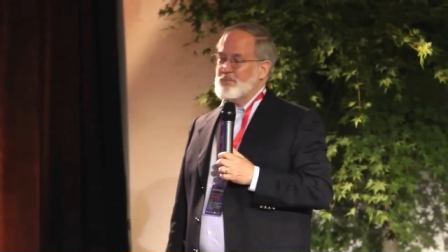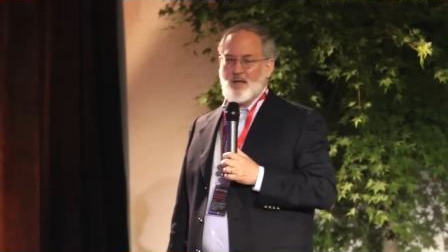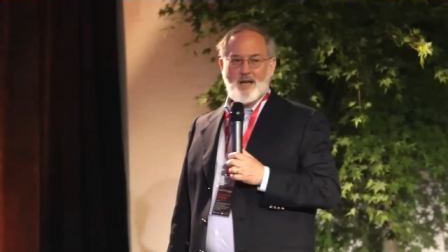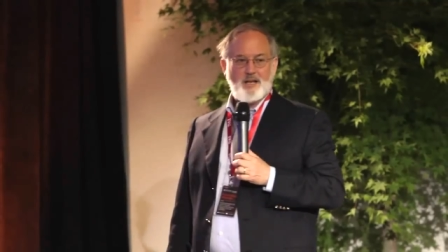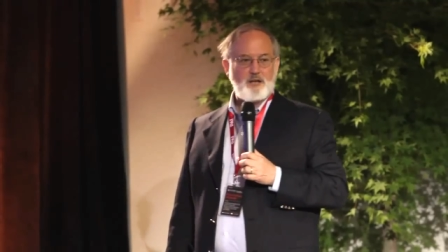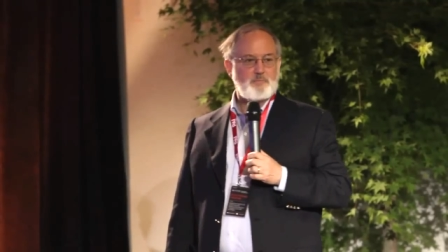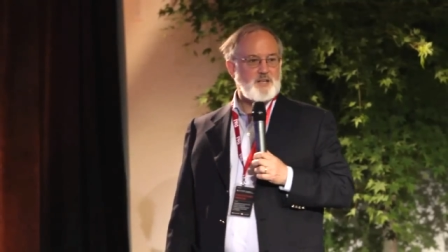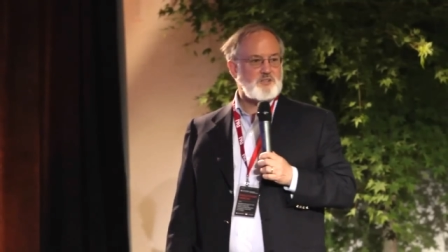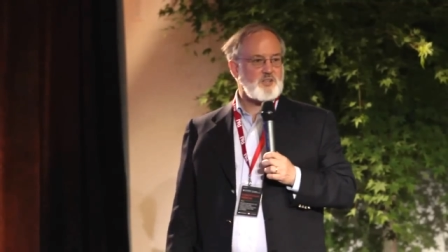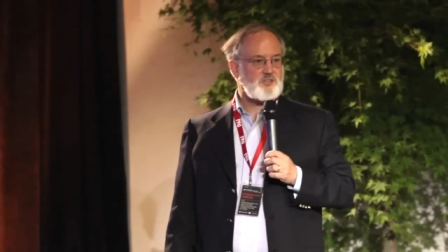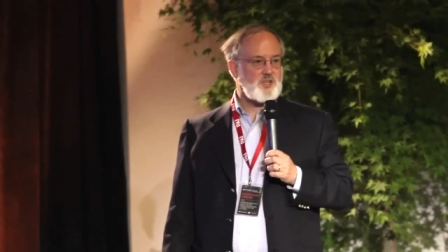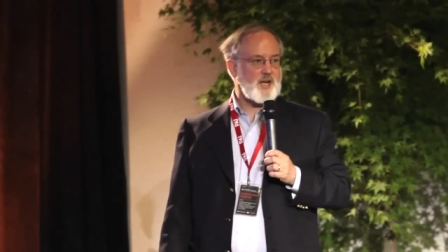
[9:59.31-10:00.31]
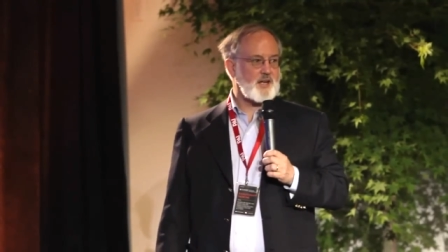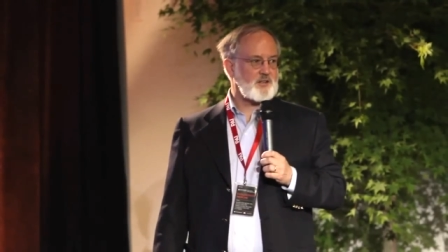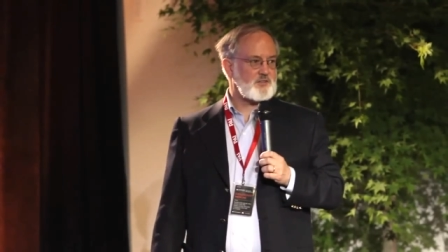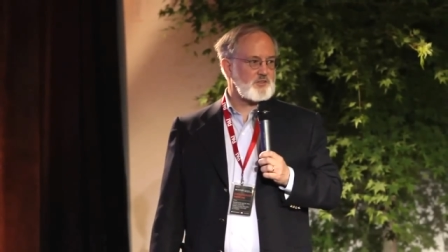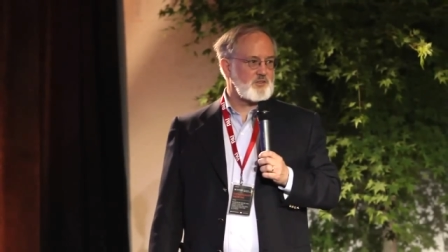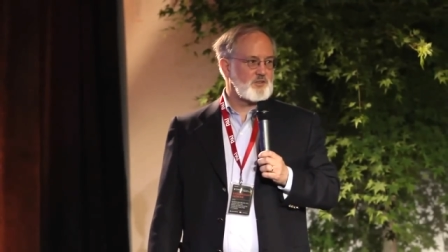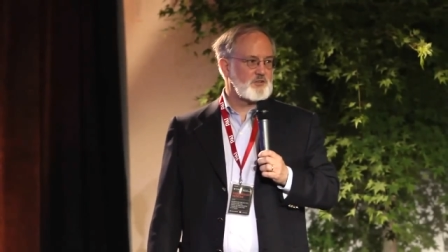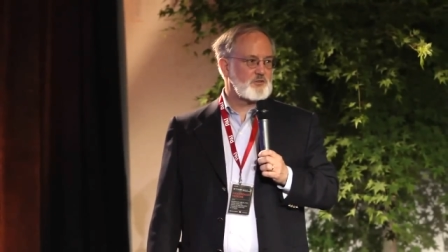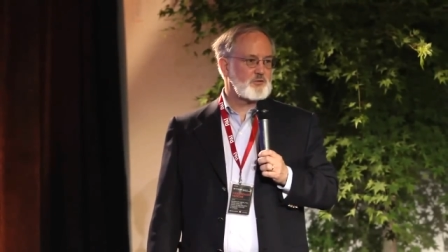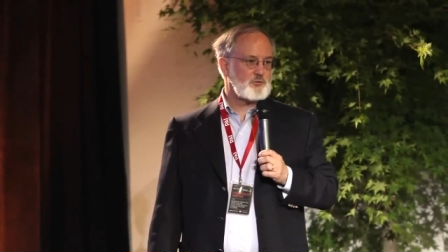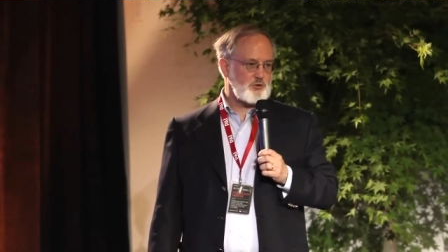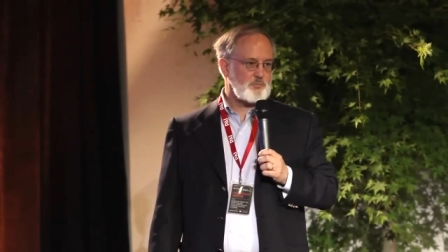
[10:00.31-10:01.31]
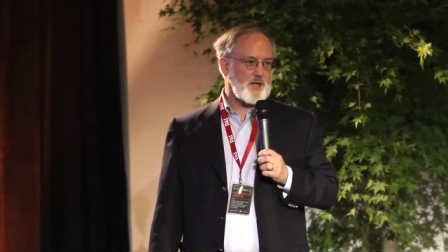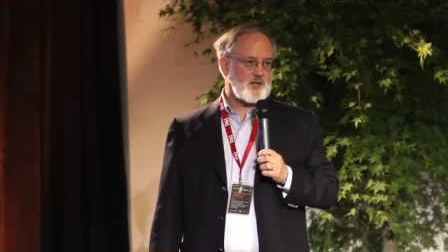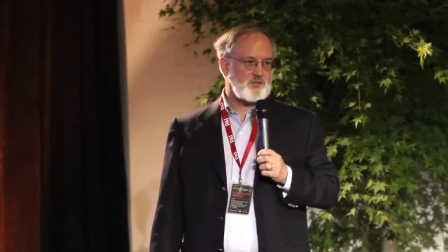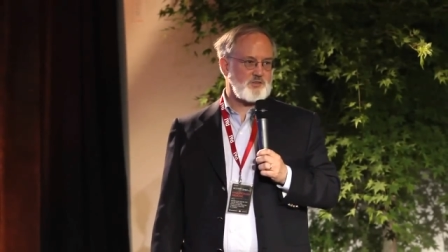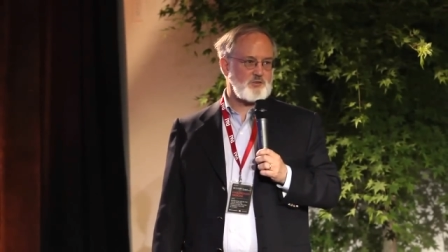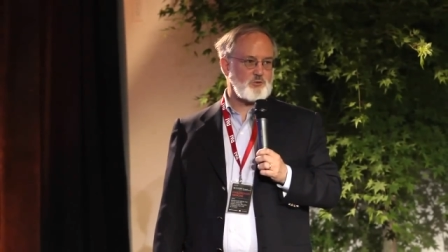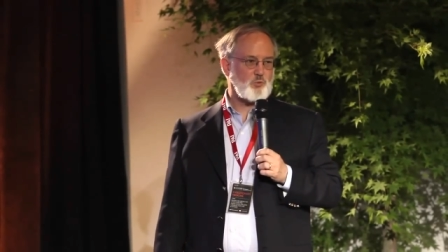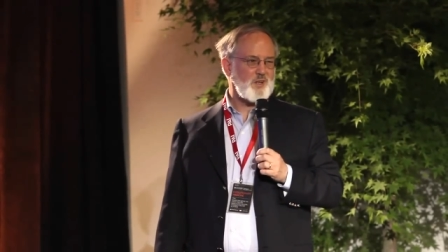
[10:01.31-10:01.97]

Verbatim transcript: applying a basic science to, to medicine,